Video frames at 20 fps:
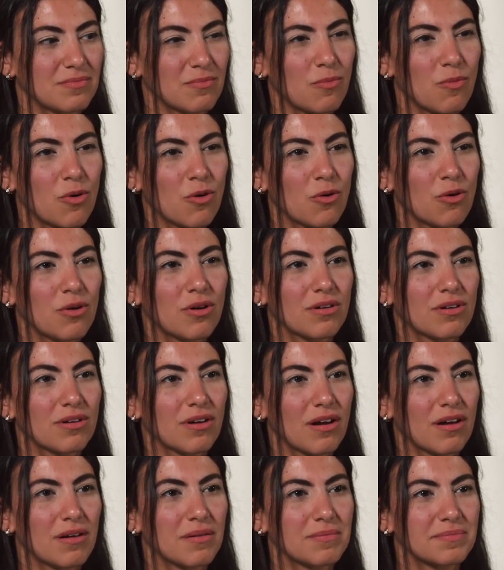more
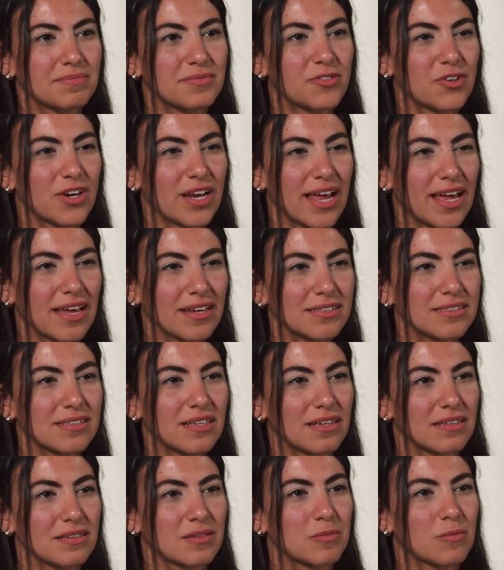relaxed
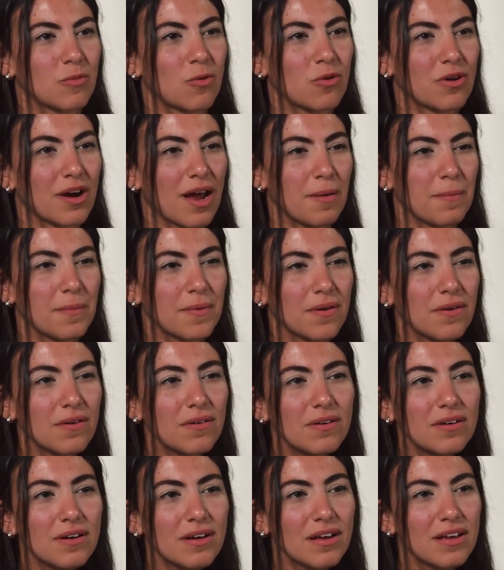and more
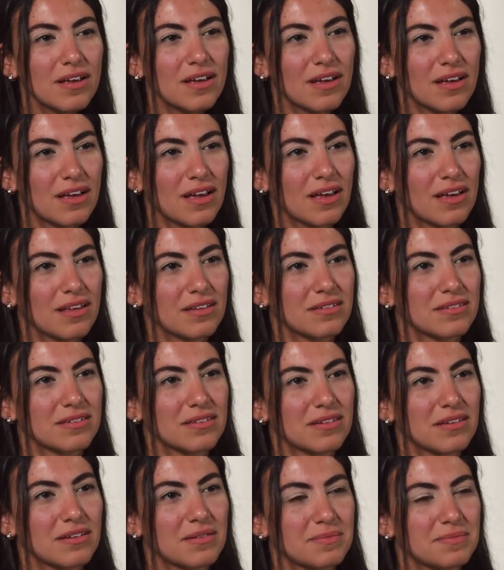happier,
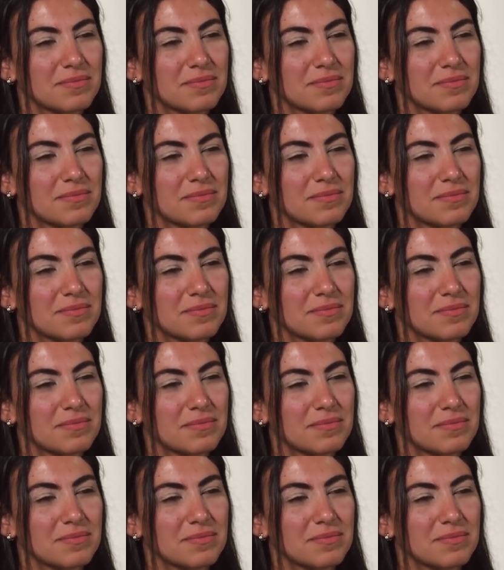and